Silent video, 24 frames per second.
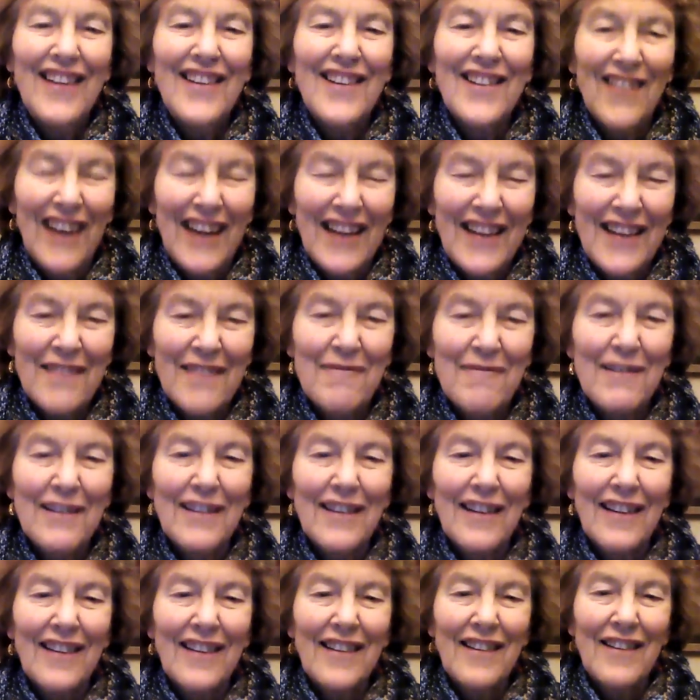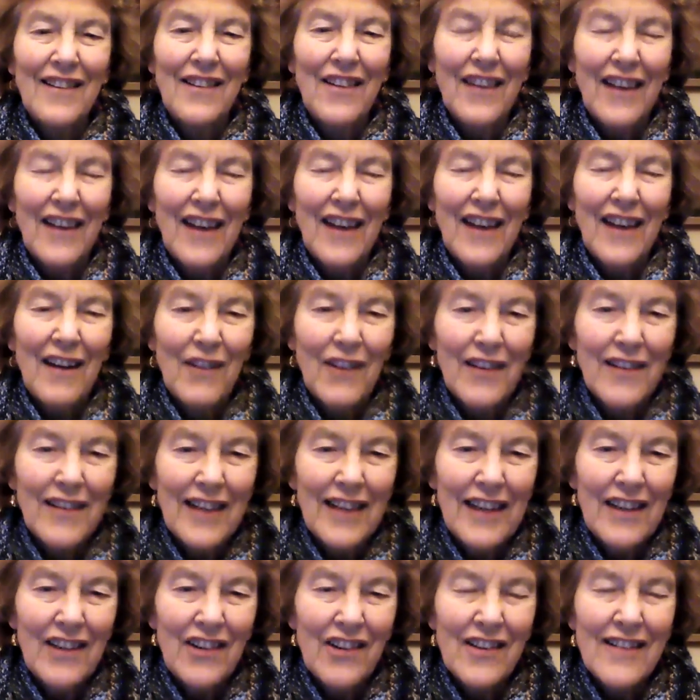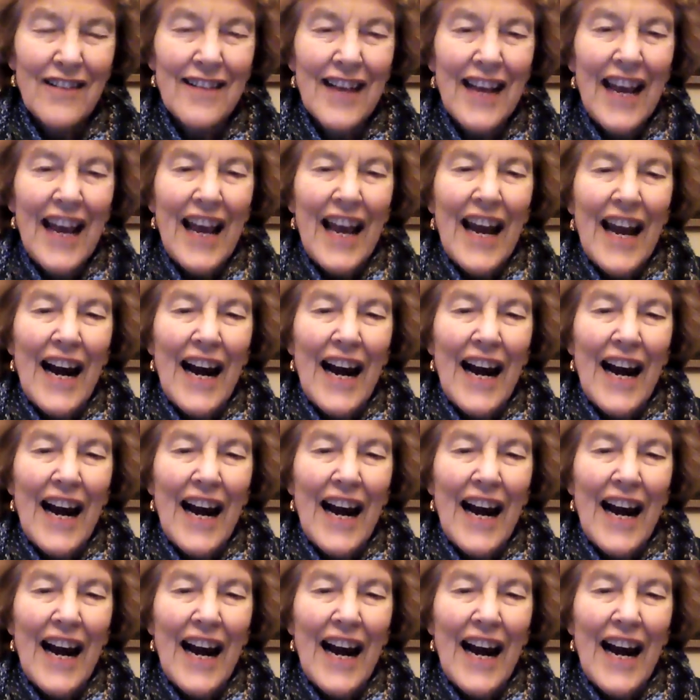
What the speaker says: to write the book, to do the conversations.